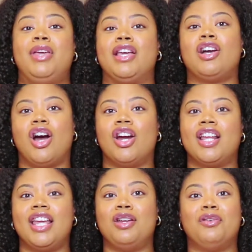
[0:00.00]
big
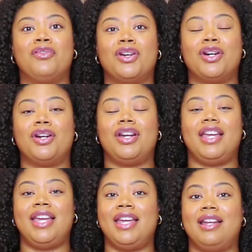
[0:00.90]
cardigan
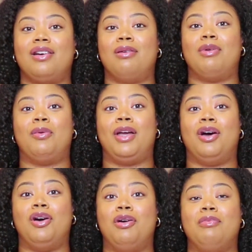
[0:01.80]
over it on my way
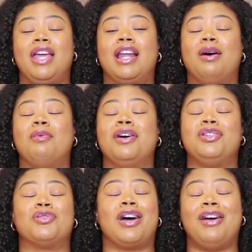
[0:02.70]
home, and I
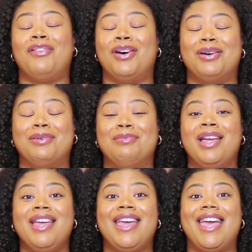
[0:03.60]
would drive home
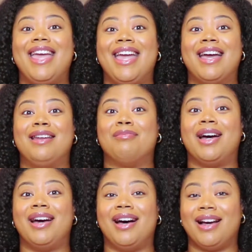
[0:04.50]
and
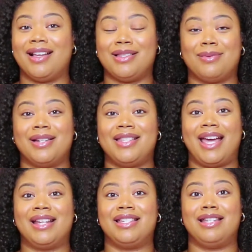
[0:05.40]
my Haakaa's were
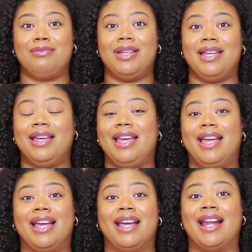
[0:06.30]
attached to
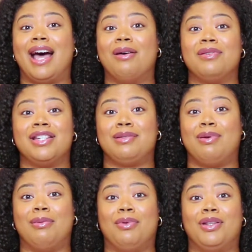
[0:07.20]
me and I would just
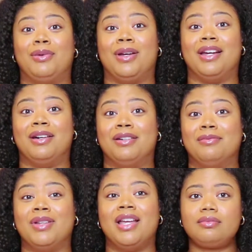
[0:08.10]
pump on the way
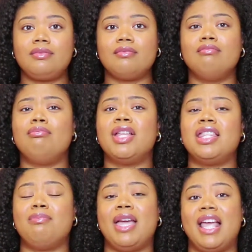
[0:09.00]
home.
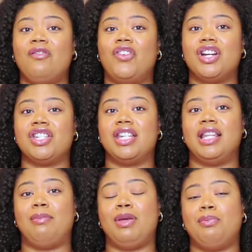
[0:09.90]
But the main
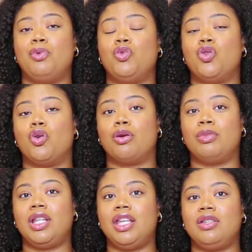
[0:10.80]
function that people
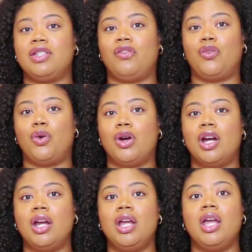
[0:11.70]
normally use it
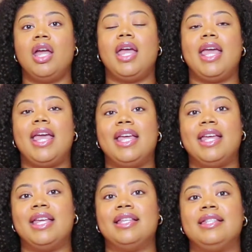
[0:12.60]
for
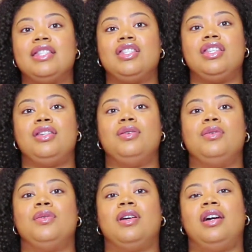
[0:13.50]
is
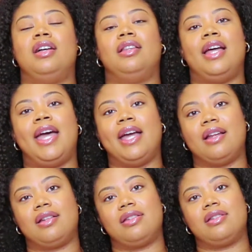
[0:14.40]
to
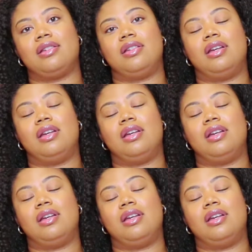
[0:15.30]
collect